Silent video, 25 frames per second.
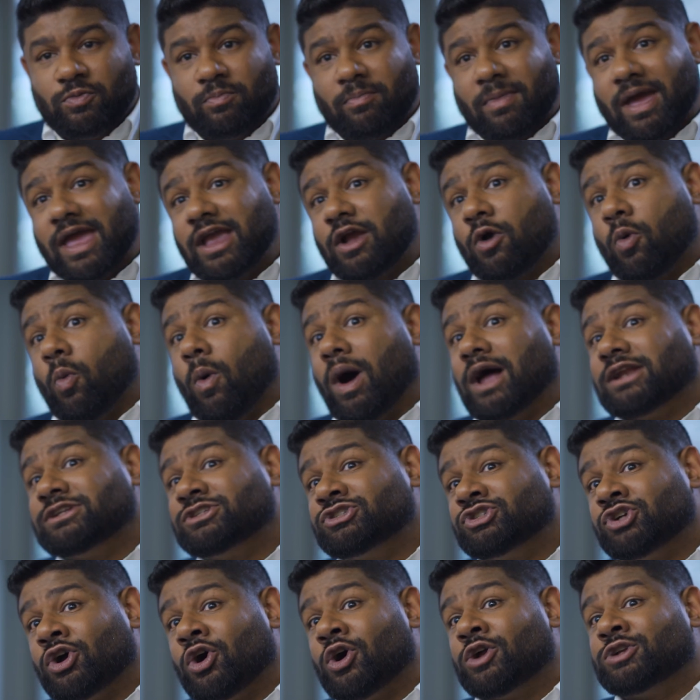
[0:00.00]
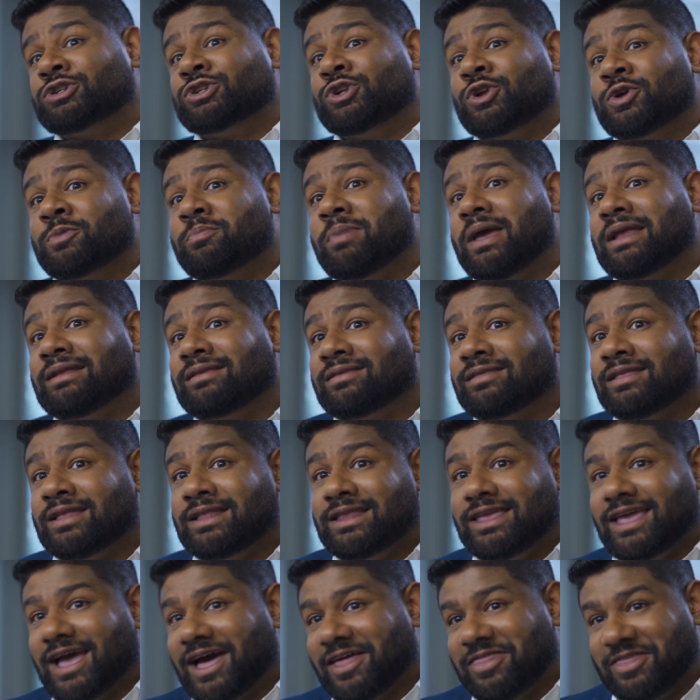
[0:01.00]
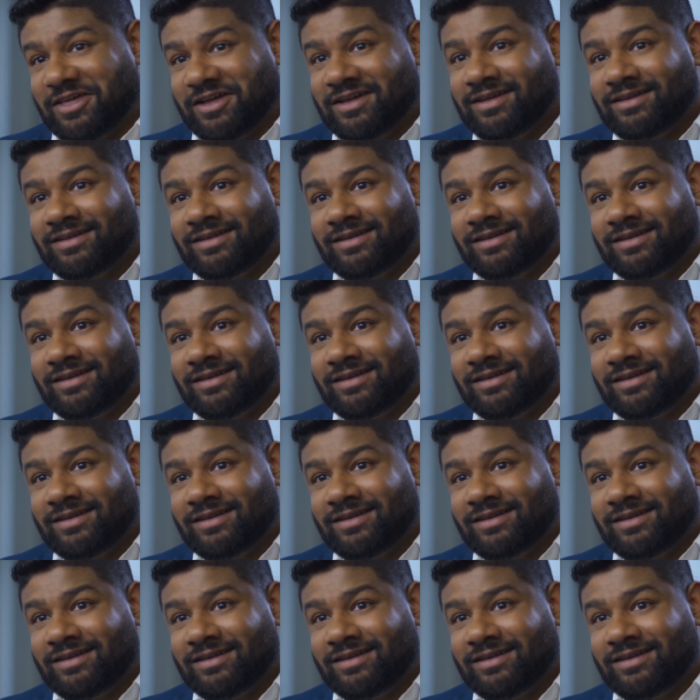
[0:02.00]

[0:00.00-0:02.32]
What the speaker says: make one charge look better than the other